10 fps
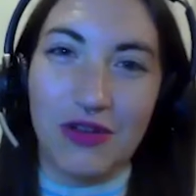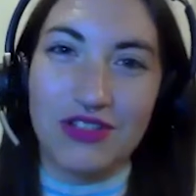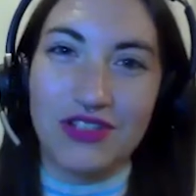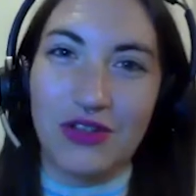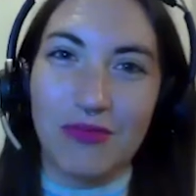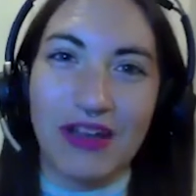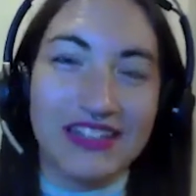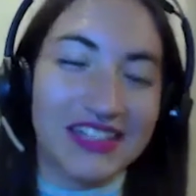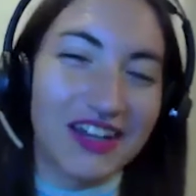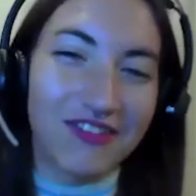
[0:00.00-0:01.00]
you to my
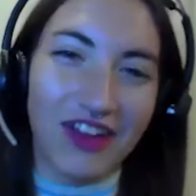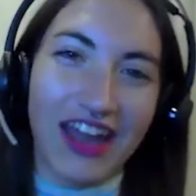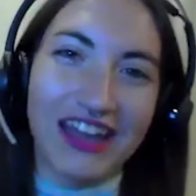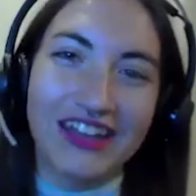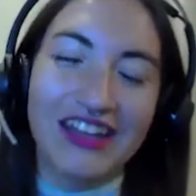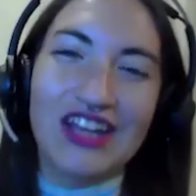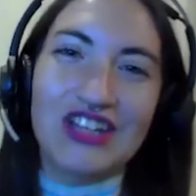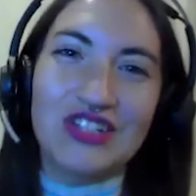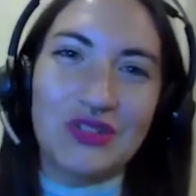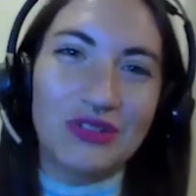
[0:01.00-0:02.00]
dear friend
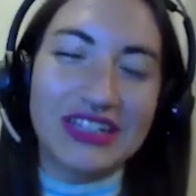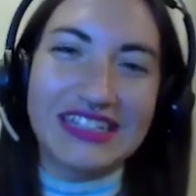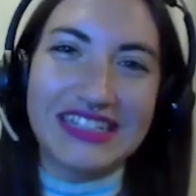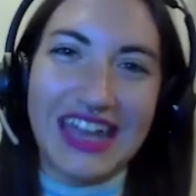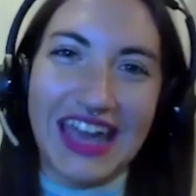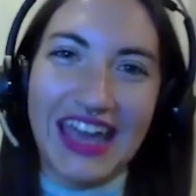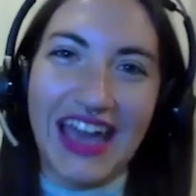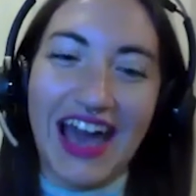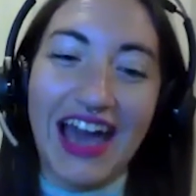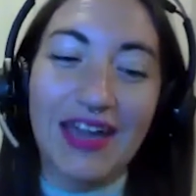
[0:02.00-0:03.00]
Shulie today.
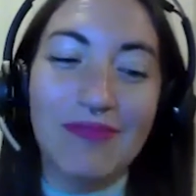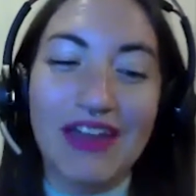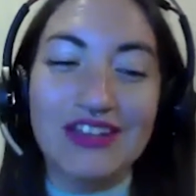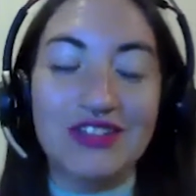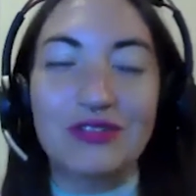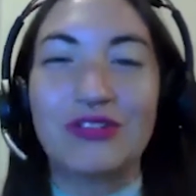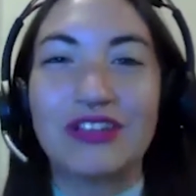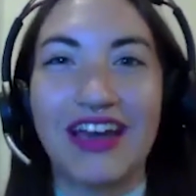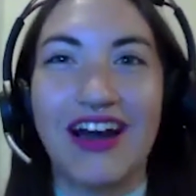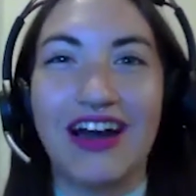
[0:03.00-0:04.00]
I met
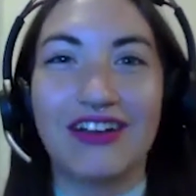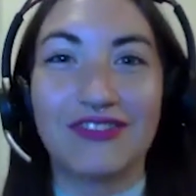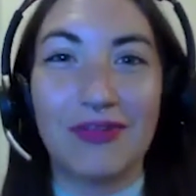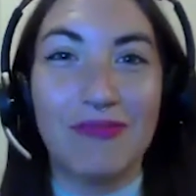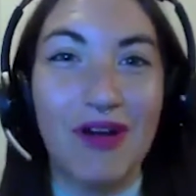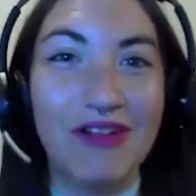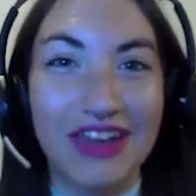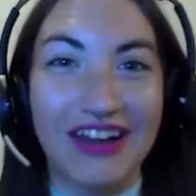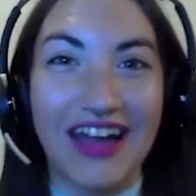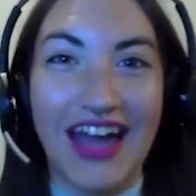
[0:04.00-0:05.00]
Shulie on Remote Year